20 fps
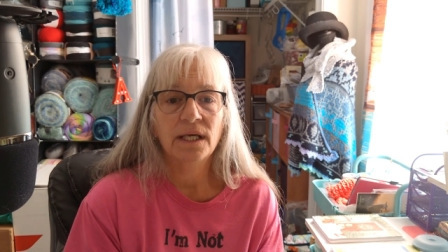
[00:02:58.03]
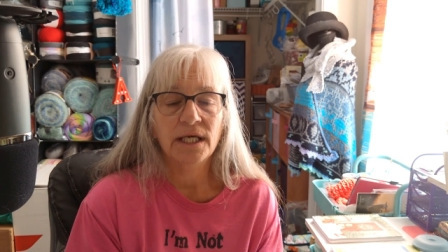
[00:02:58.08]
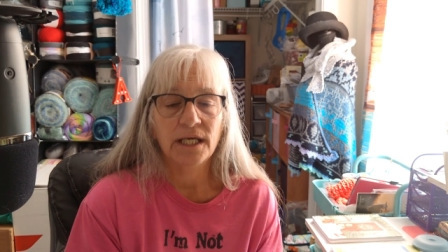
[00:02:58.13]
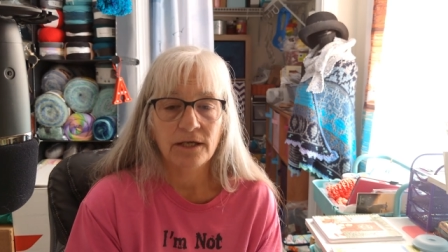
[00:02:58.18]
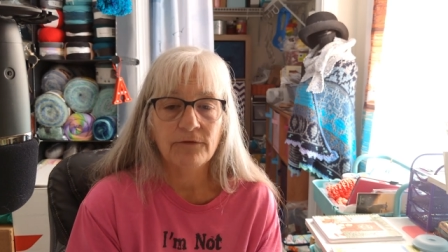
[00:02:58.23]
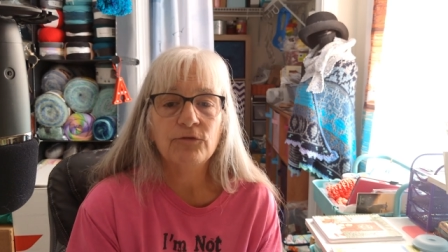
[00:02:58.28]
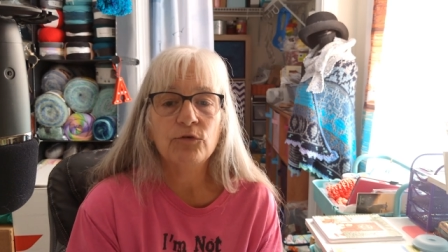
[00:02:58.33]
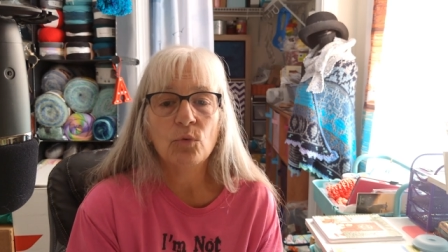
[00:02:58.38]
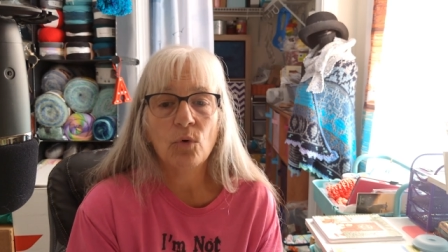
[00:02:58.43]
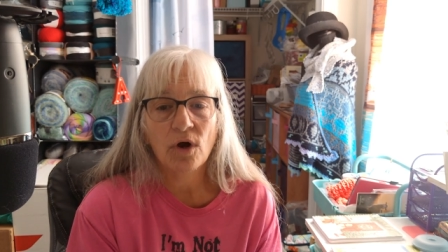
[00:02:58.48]

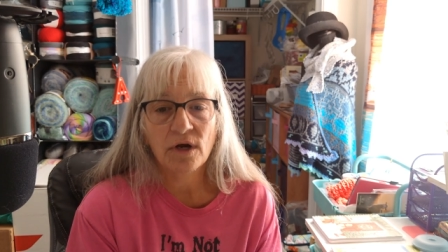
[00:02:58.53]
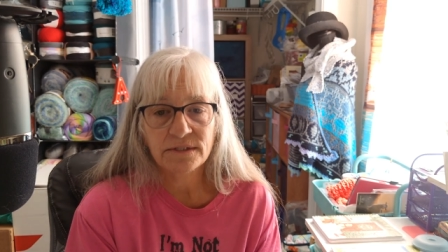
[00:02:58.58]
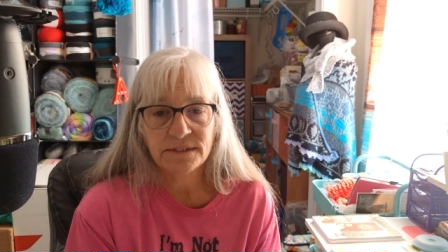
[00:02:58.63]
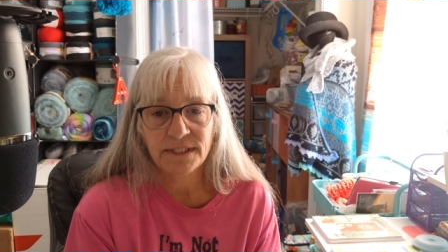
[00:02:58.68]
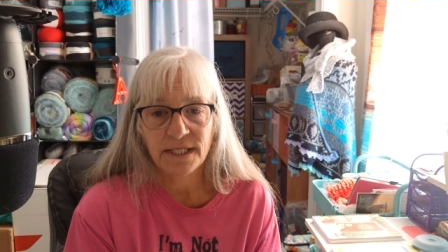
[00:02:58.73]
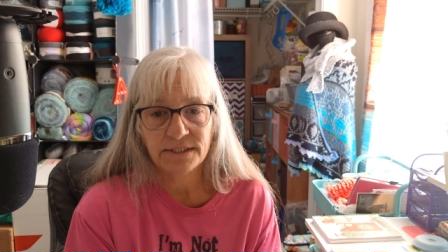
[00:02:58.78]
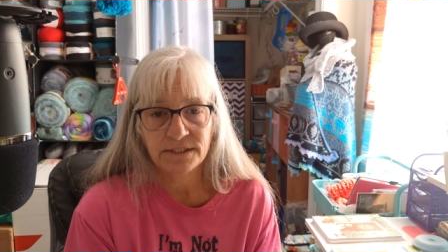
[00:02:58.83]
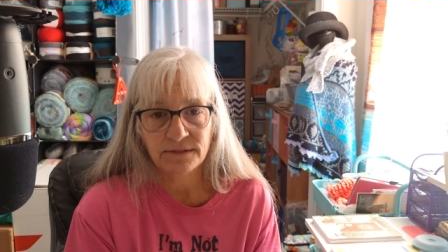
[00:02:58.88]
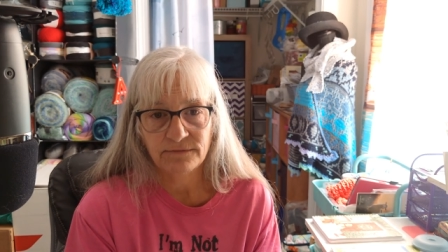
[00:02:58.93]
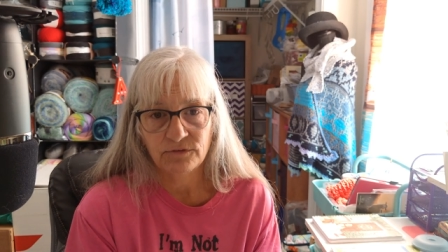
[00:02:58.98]
If you are
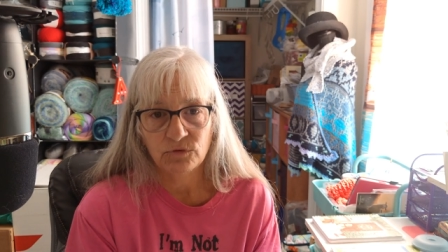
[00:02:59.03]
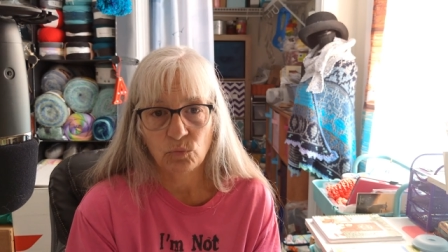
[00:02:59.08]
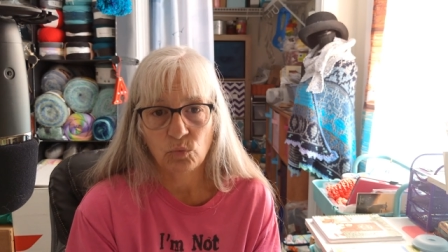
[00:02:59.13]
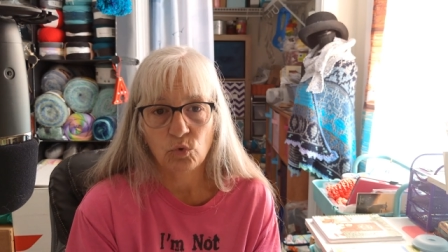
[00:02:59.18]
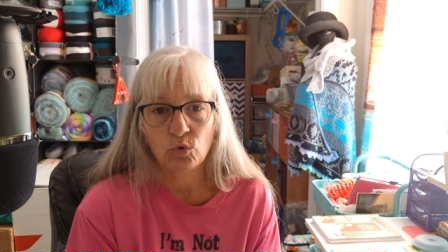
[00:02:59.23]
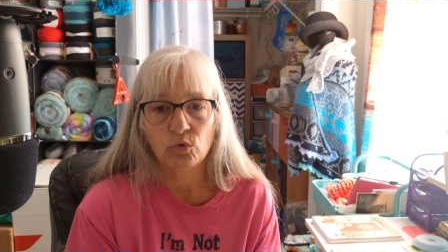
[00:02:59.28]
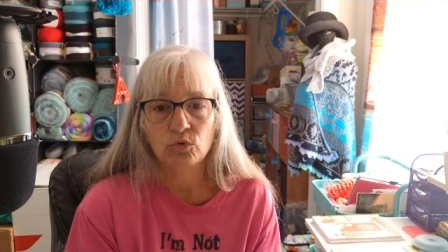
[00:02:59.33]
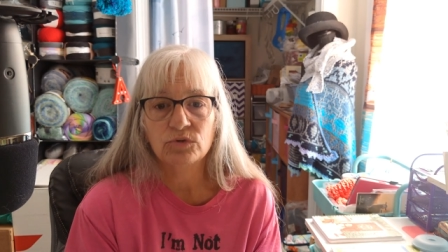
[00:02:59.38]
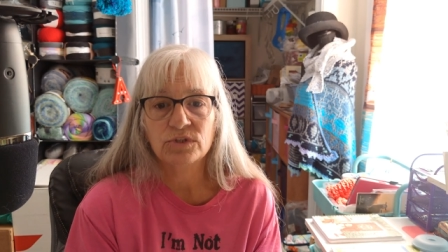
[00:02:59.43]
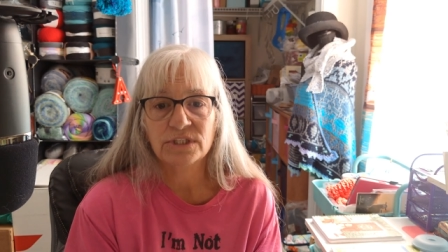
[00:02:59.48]
sensitive to
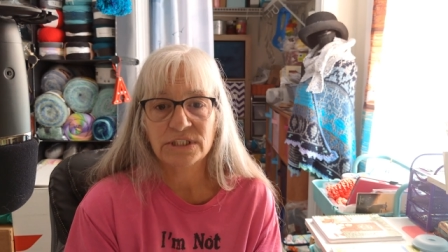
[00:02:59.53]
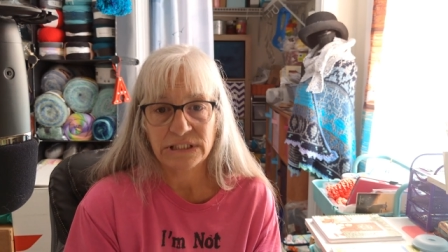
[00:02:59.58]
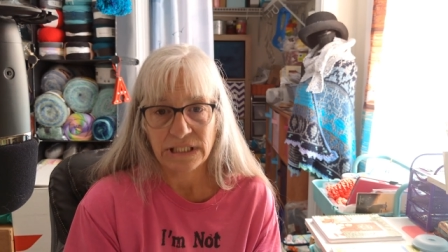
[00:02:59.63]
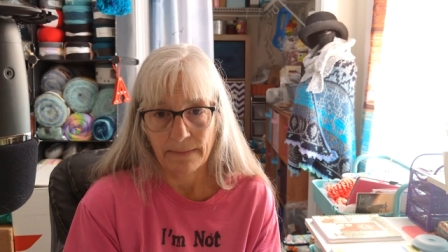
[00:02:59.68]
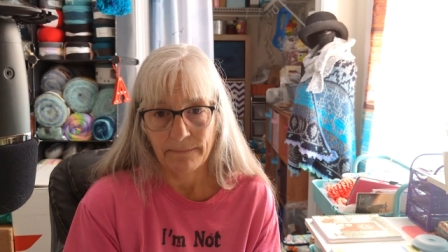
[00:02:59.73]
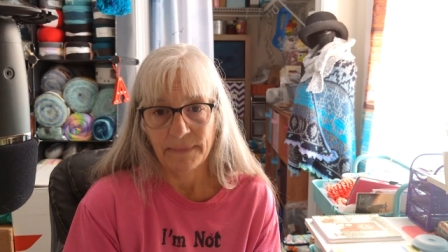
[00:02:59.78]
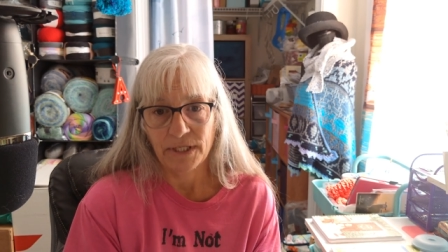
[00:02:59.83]
wool, just let